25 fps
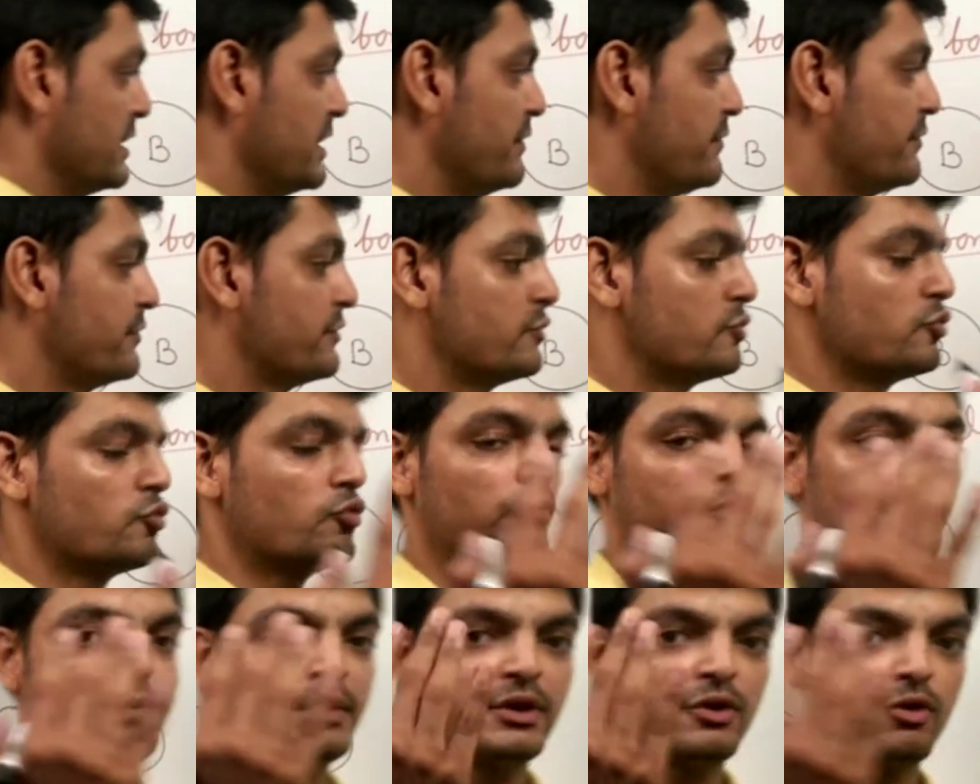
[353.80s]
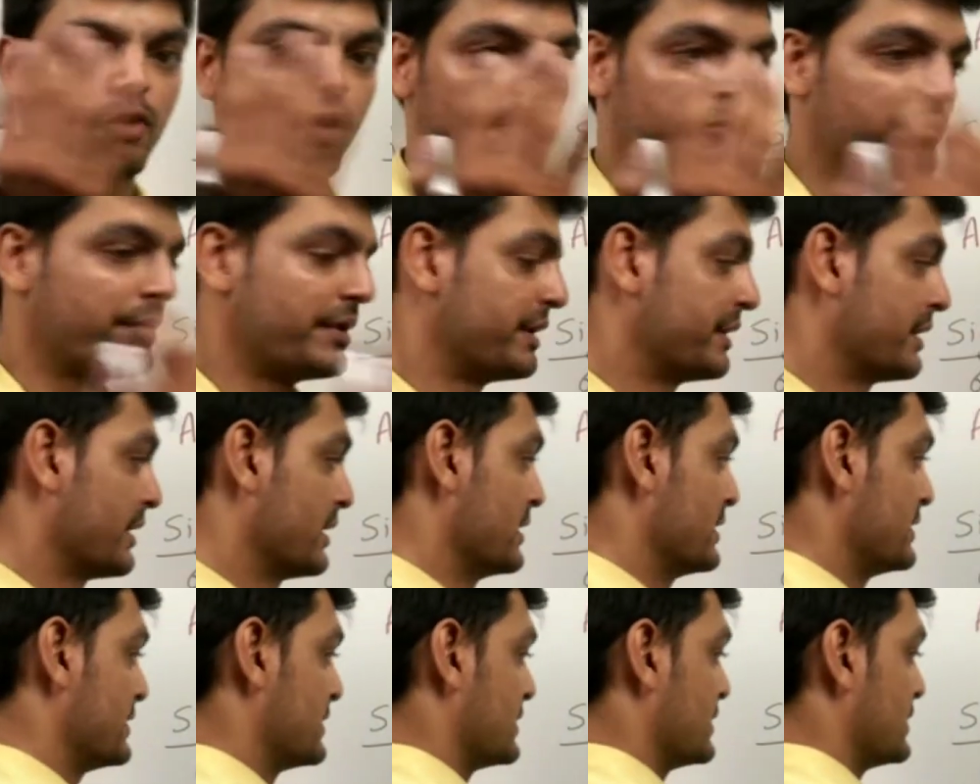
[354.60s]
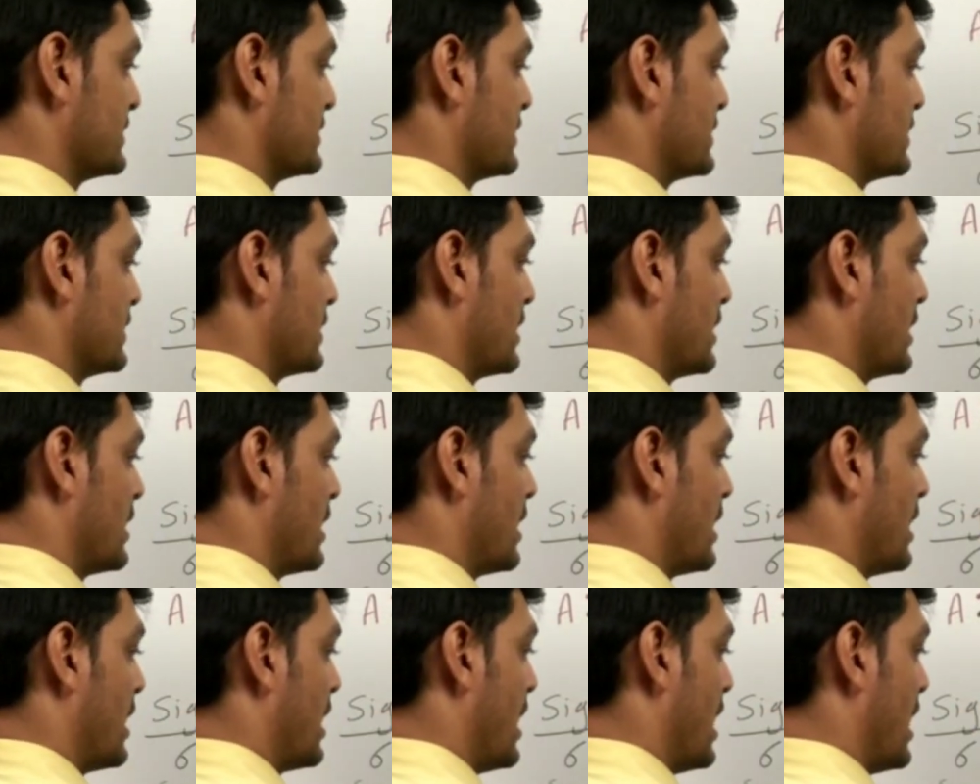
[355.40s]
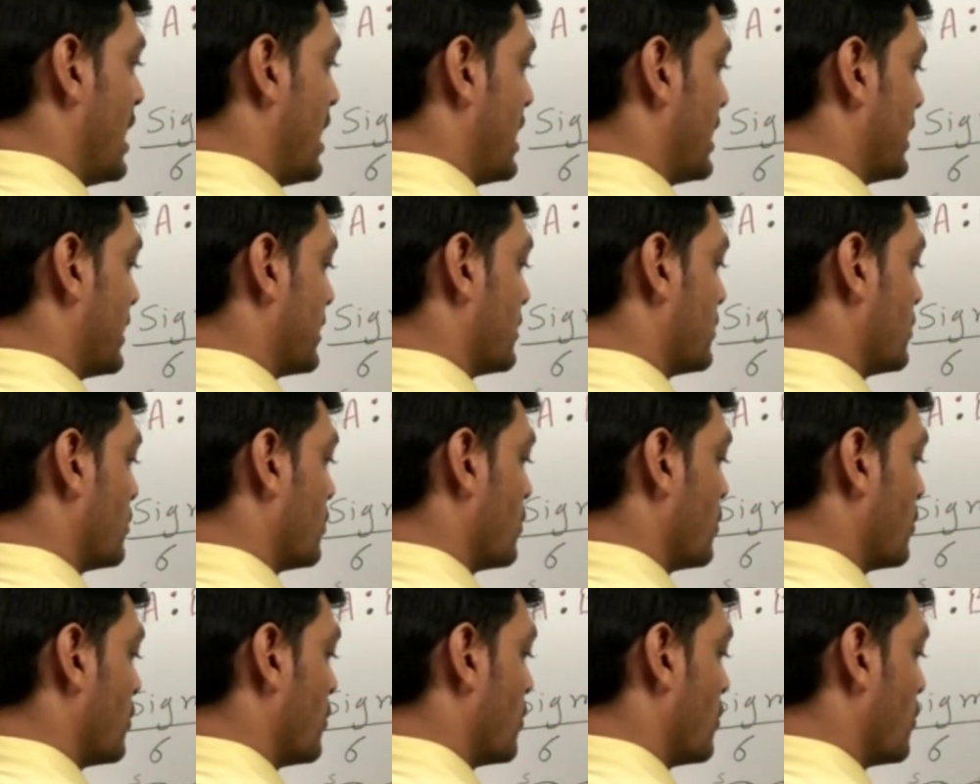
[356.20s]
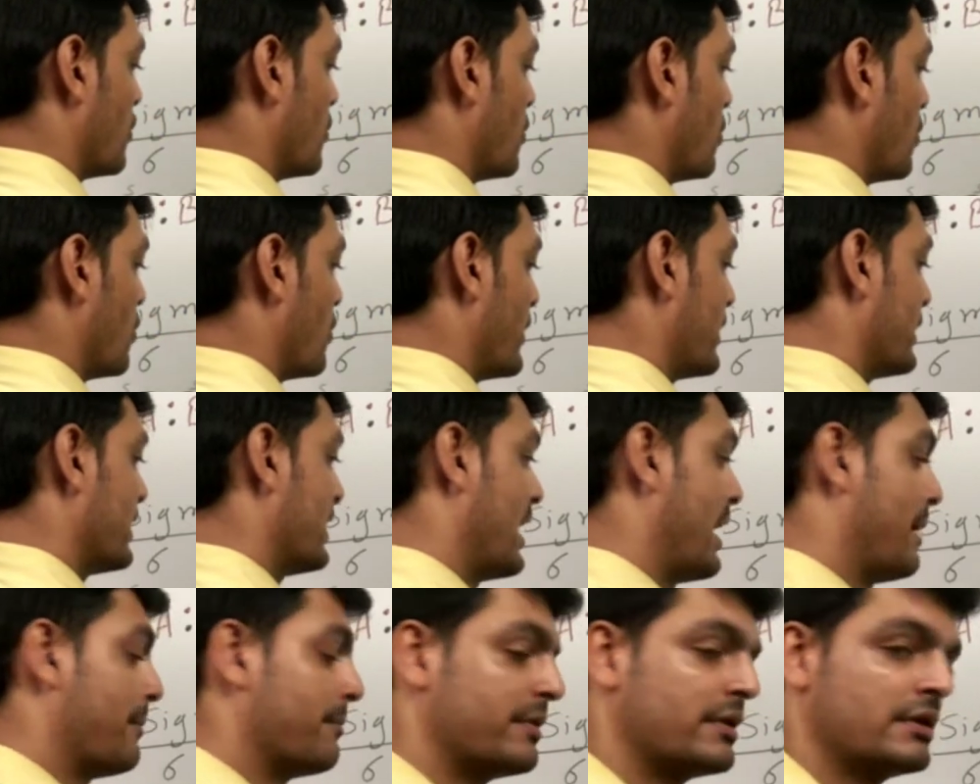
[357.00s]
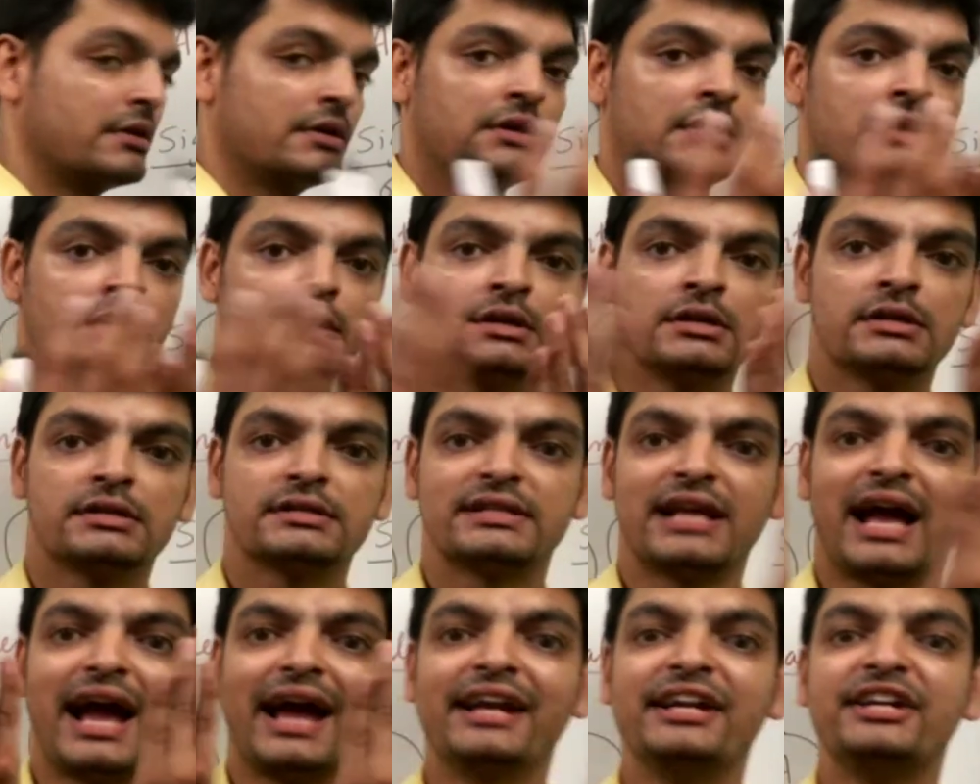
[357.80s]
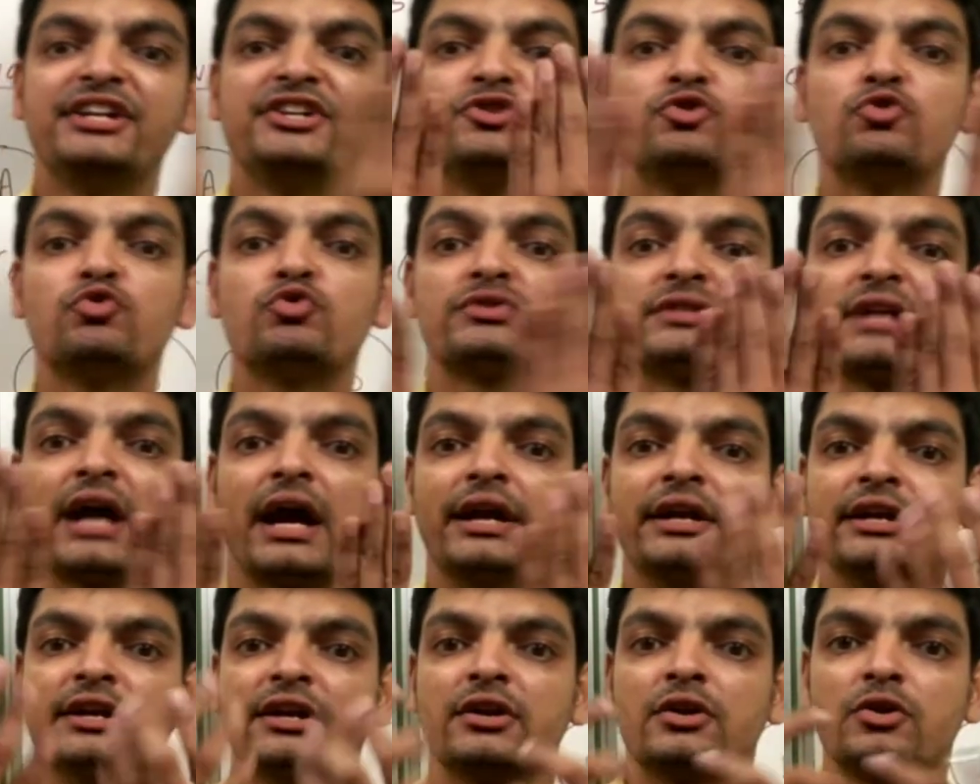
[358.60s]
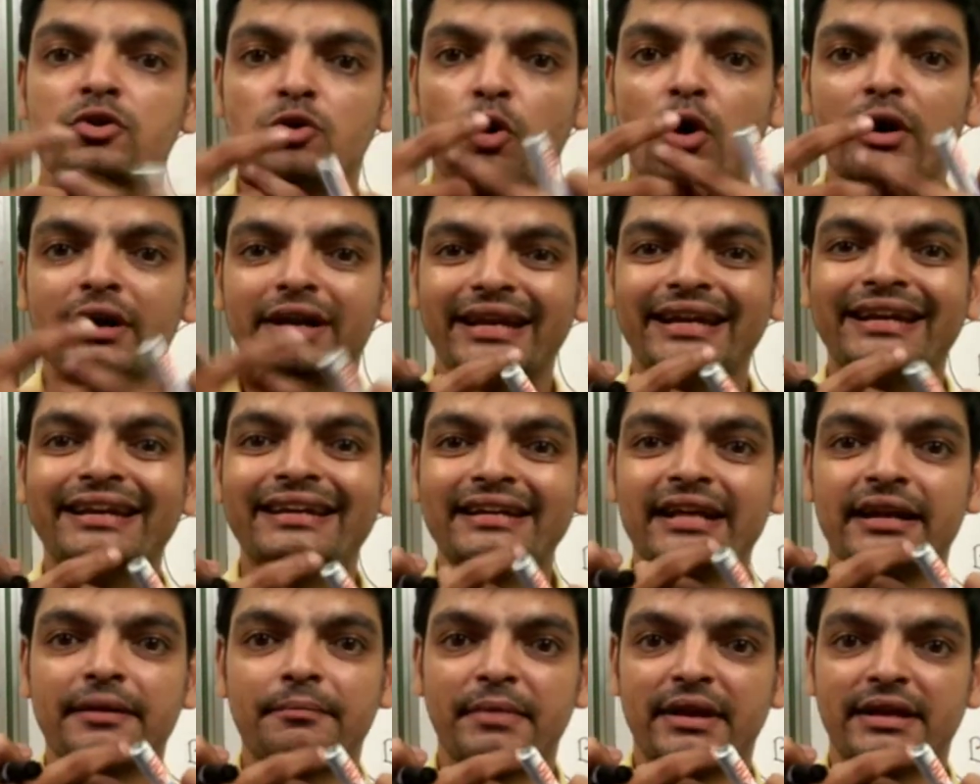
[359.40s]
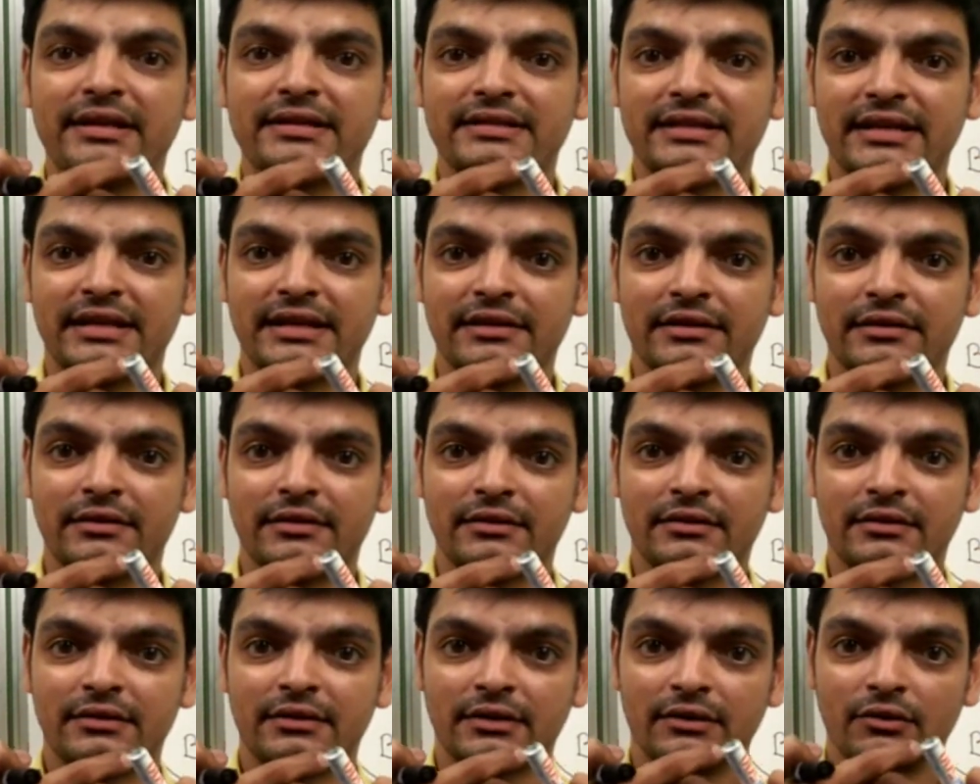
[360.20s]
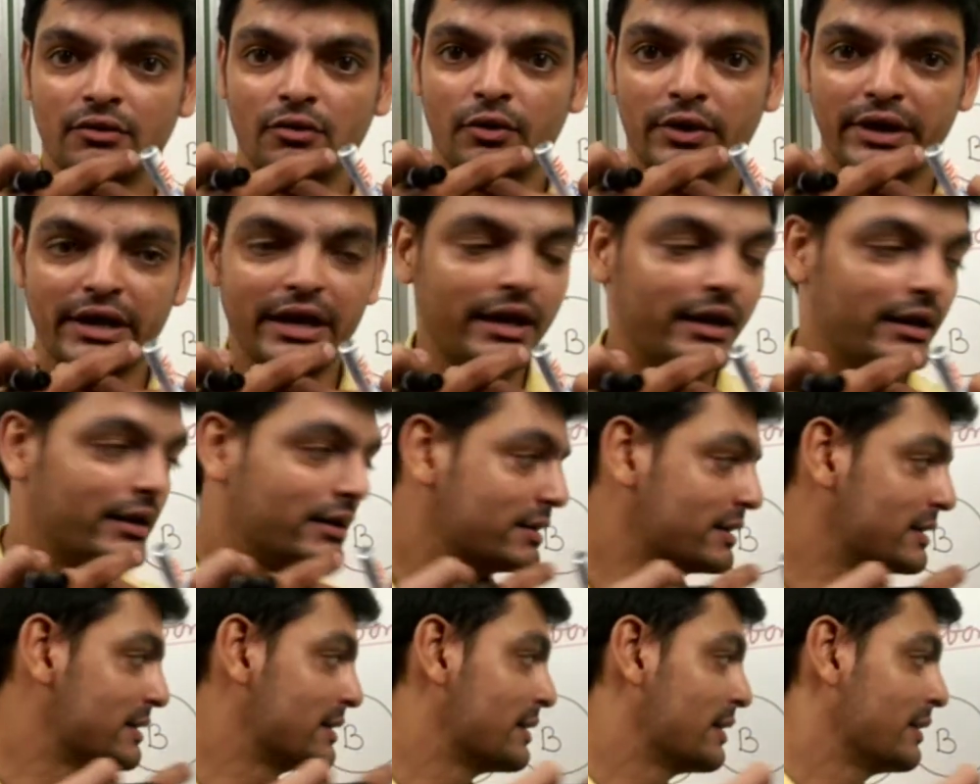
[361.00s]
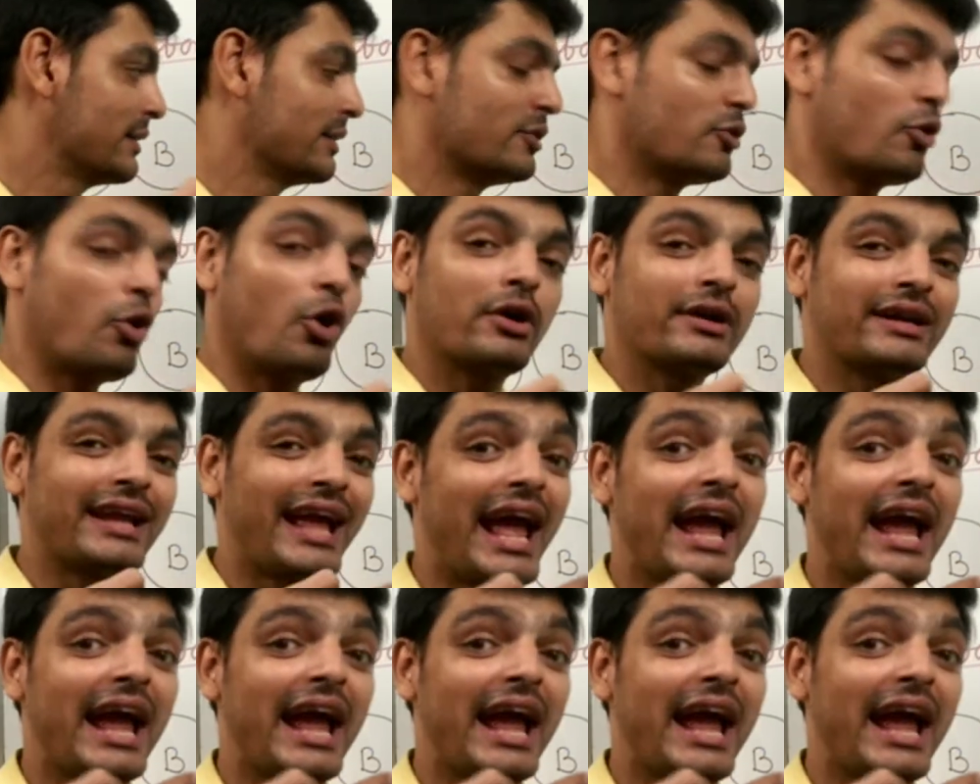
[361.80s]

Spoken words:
If two p orbitals are overlapped side to side, not intermixing, okay, not